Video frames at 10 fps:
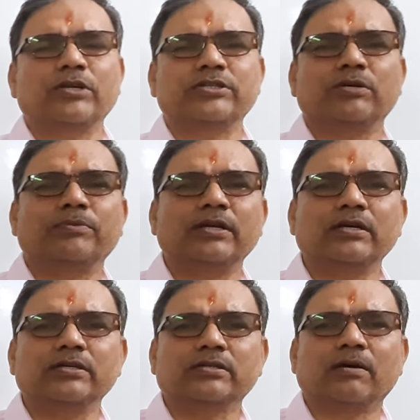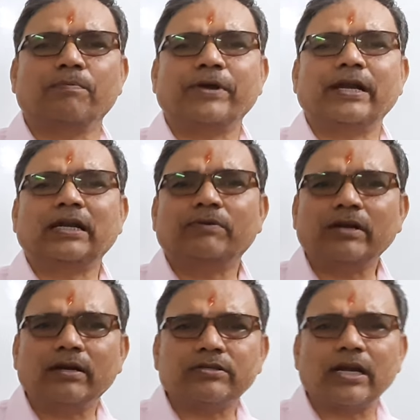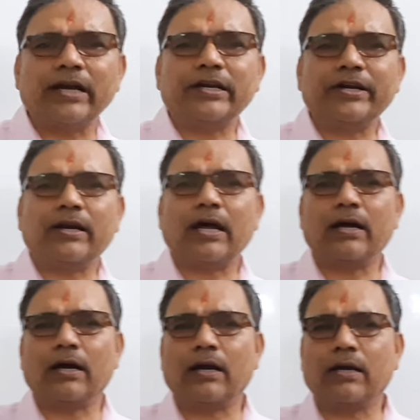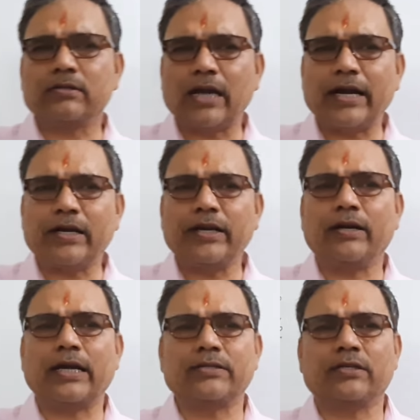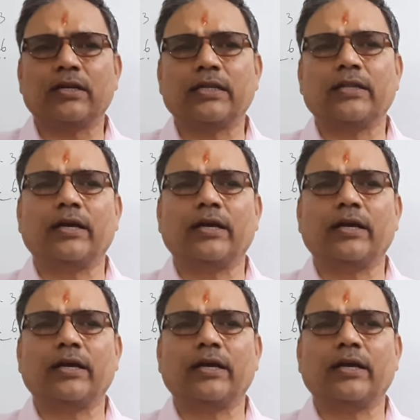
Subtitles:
the chimney is comparatively slightly denser than the